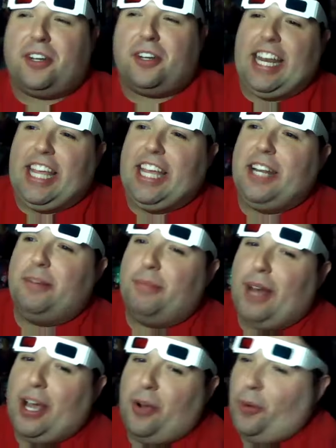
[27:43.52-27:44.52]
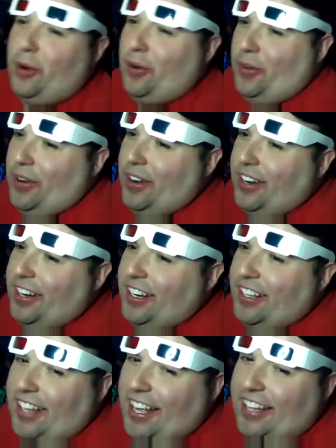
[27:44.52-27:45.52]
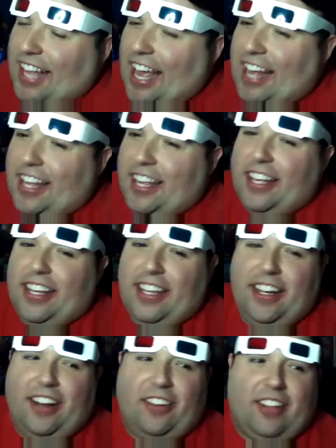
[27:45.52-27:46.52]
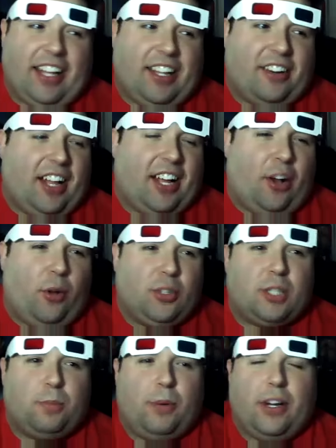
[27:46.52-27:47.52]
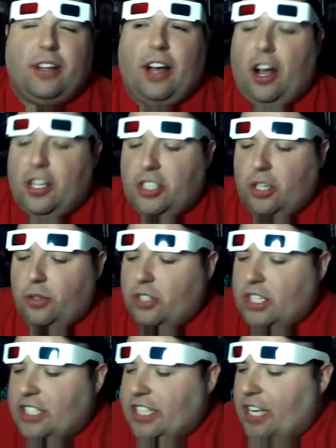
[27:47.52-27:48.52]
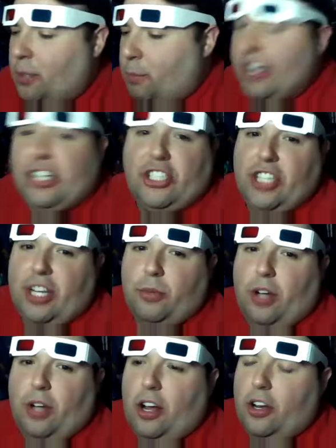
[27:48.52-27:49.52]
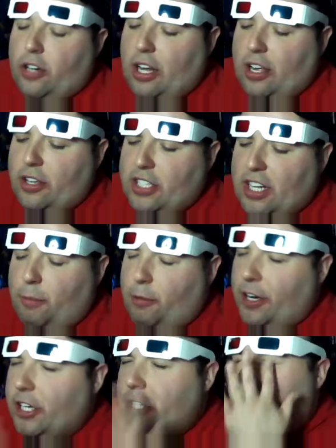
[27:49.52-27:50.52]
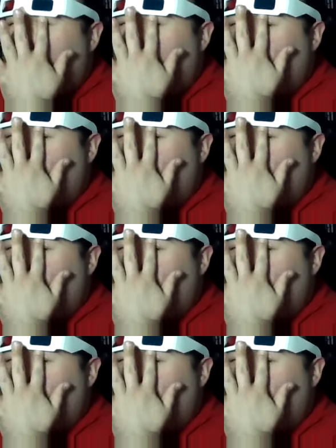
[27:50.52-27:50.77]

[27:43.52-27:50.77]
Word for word: getting his head eaten by a worm, like that. You know, like they're like all just putting. Also, there's a scene, the bridge scene, or not? It's not a bridge scene.